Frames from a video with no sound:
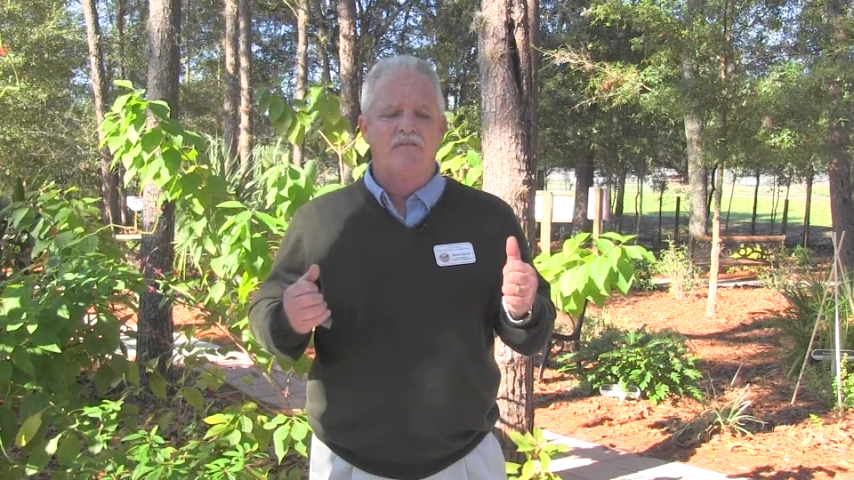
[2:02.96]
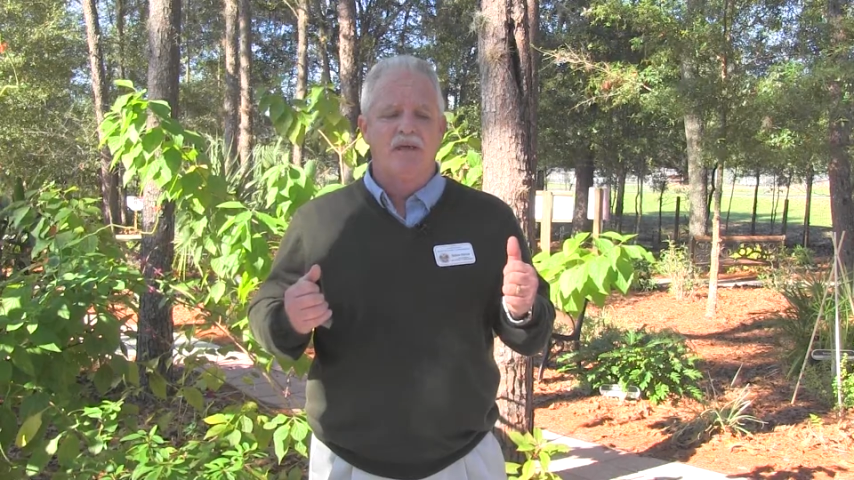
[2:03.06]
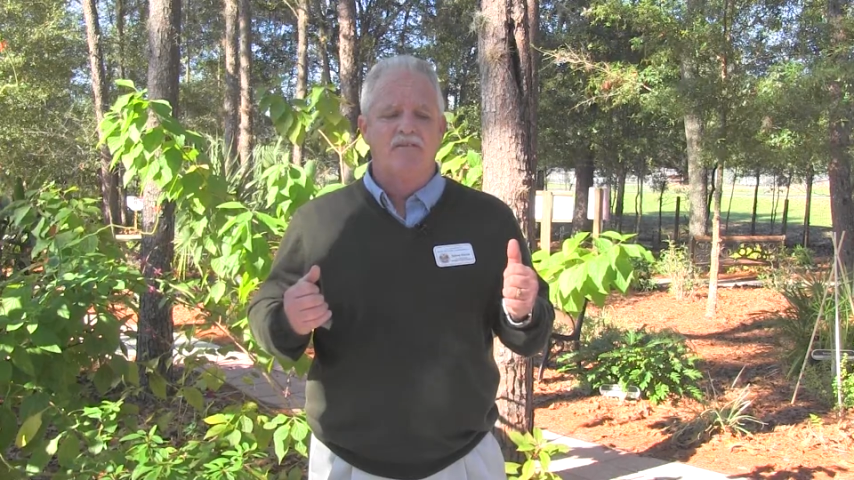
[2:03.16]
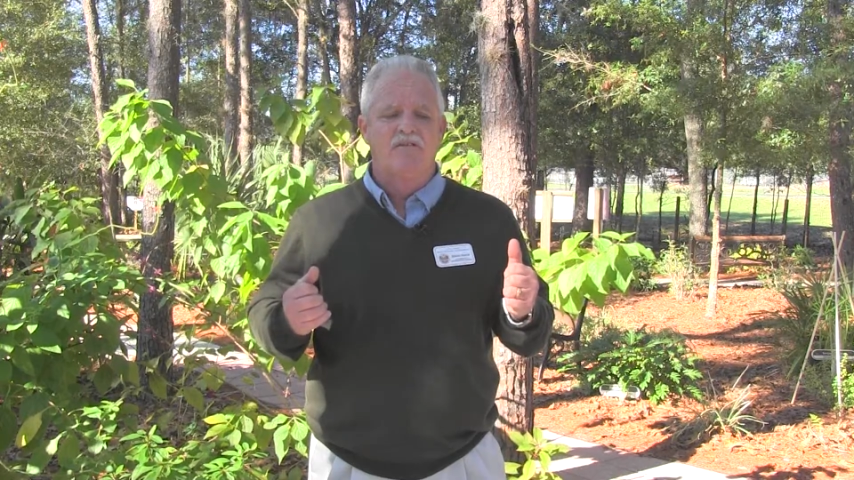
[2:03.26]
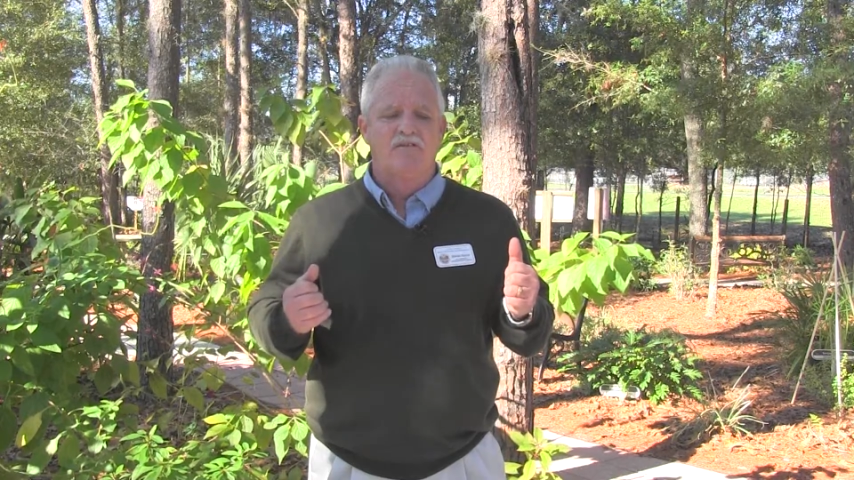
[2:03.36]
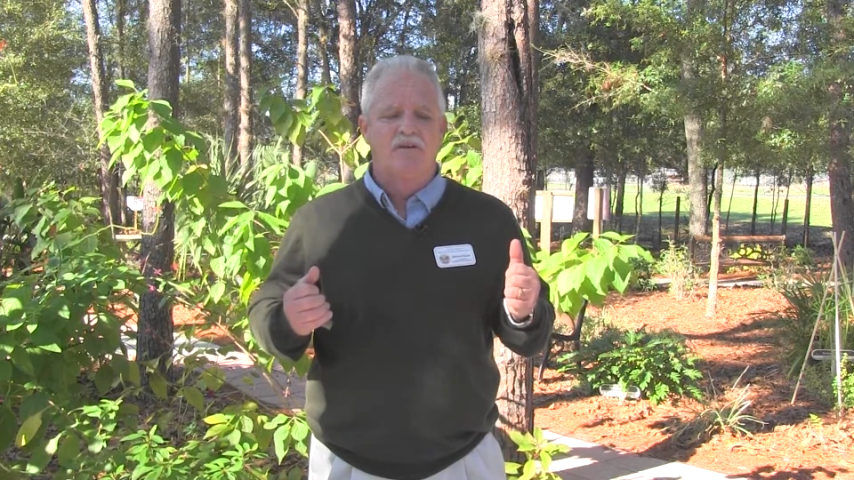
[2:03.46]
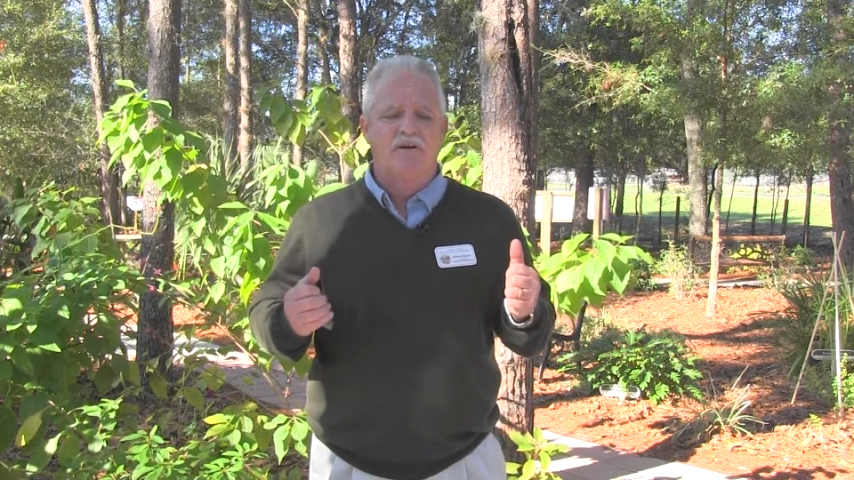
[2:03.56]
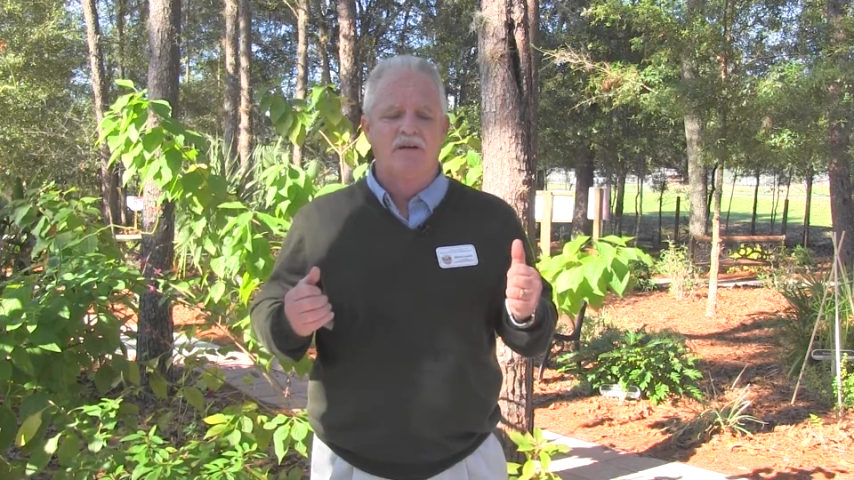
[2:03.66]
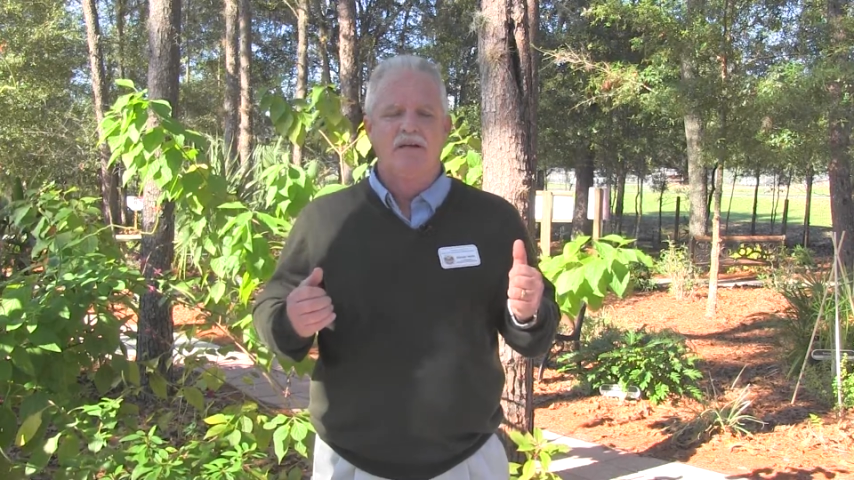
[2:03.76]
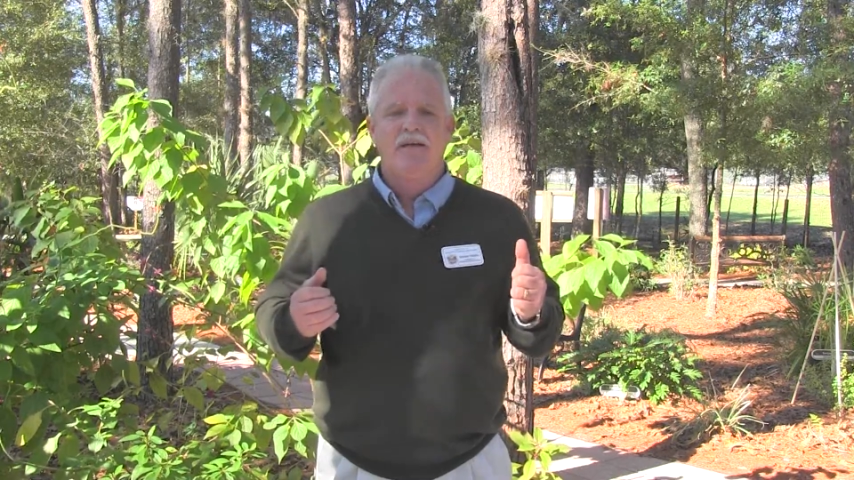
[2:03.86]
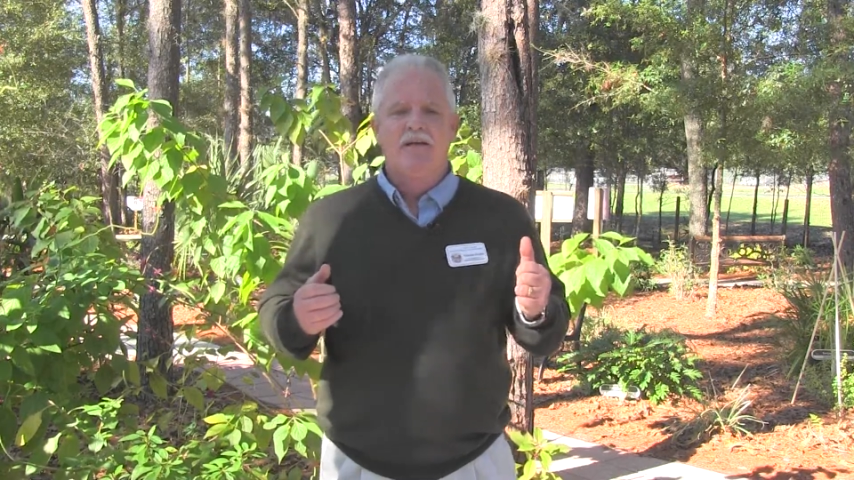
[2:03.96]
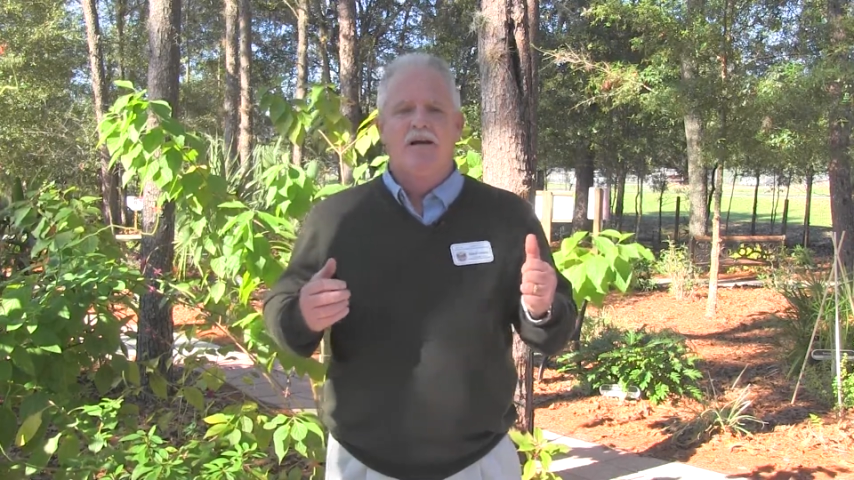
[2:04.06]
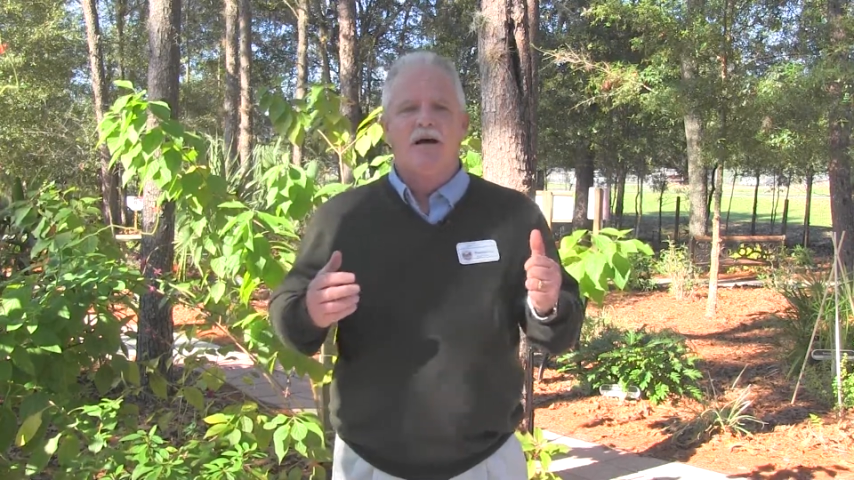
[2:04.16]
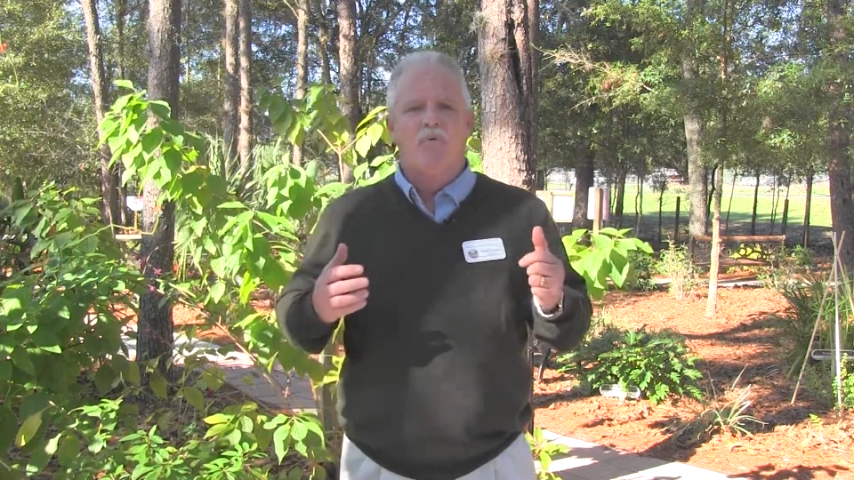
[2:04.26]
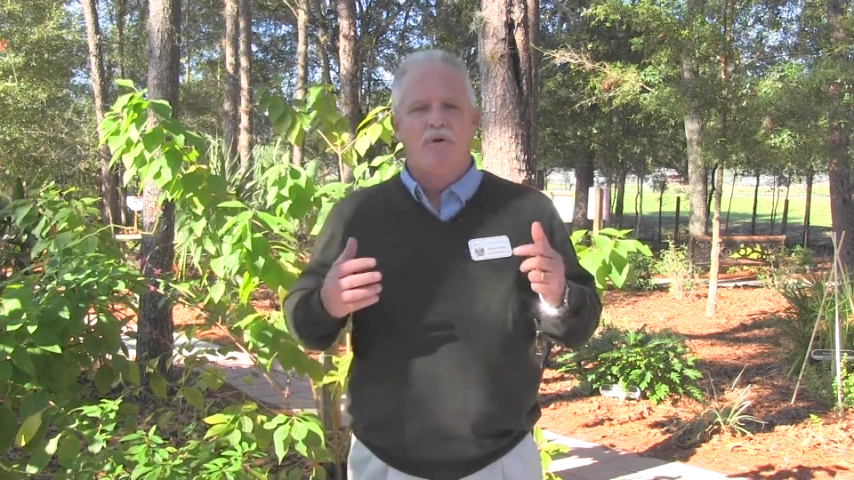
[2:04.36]
necessary.
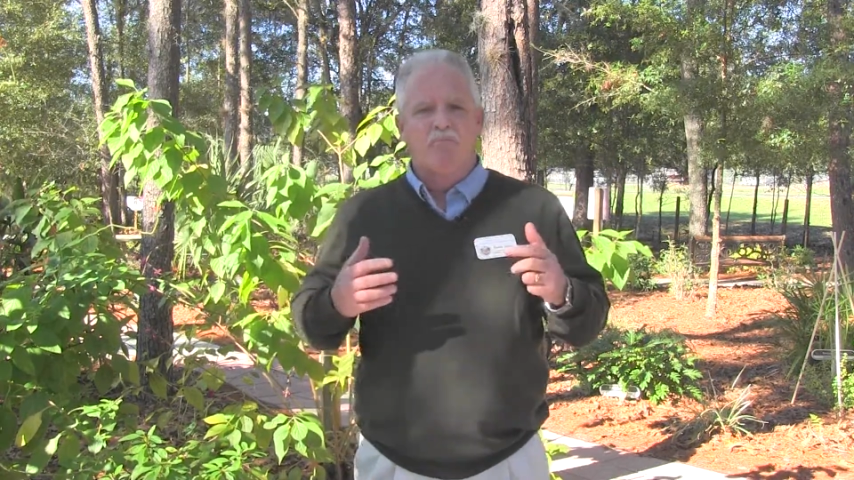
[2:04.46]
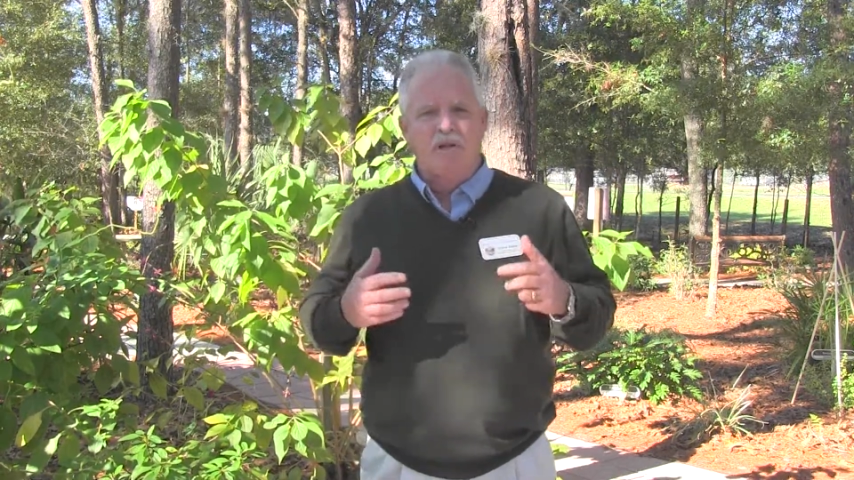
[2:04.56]
When